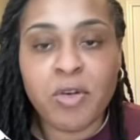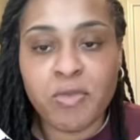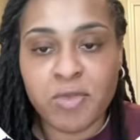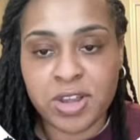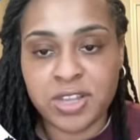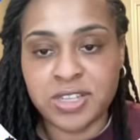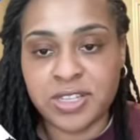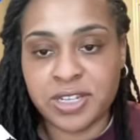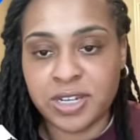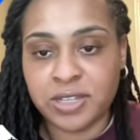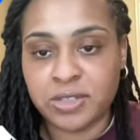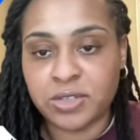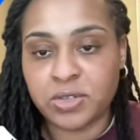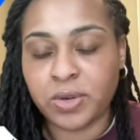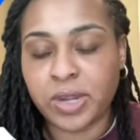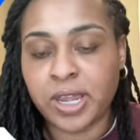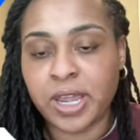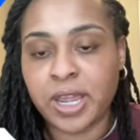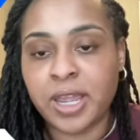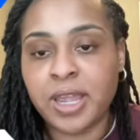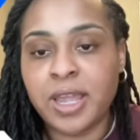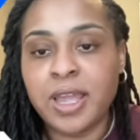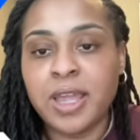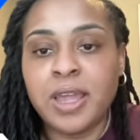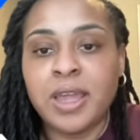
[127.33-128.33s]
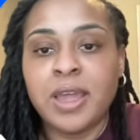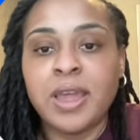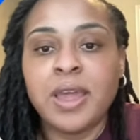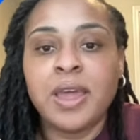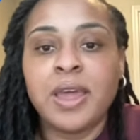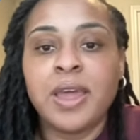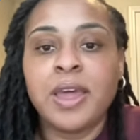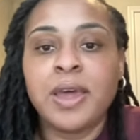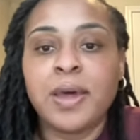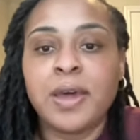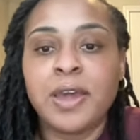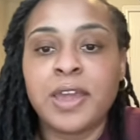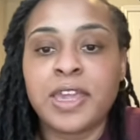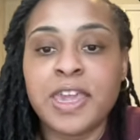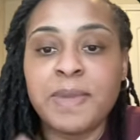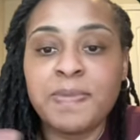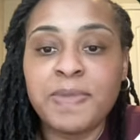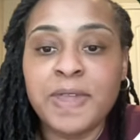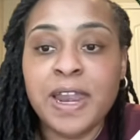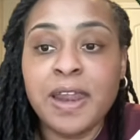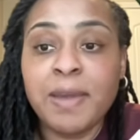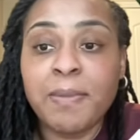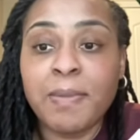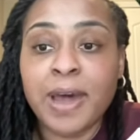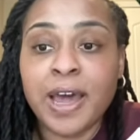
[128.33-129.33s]
residence, okay? Keep
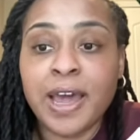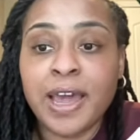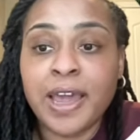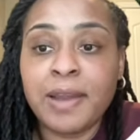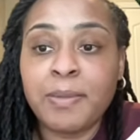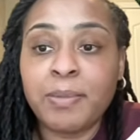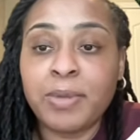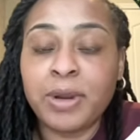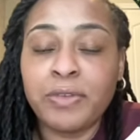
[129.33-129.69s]
that in mind.